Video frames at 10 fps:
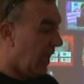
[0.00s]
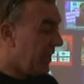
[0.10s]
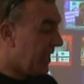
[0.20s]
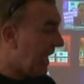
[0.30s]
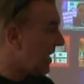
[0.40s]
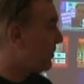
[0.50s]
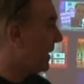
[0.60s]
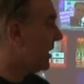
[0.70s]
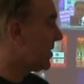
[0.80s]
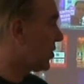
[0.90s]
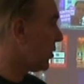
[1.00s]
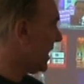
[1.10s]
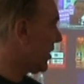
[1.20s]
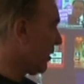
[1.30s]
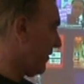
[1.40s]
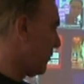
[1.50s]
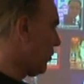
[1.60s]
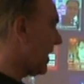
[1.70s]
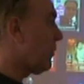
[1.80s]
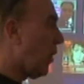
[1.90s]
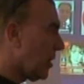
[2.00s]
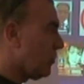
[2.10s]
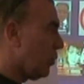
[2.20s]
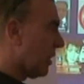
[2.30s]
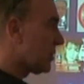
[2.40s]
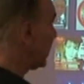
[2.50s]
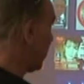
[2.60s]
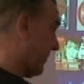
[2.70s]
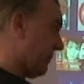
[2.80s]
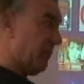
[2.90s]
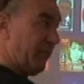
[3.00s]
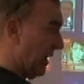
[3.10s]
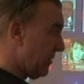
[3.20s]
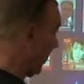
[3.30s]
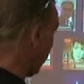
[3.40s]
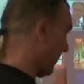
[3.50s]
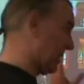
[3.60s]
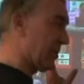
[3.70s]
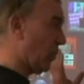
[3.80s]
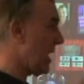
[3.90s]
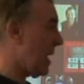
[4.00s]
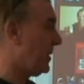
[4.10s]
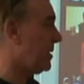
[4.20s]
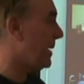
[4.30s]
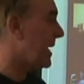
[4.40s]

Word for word: And the gas bill has suddenly gone up from what it was, which was, I was quite happy to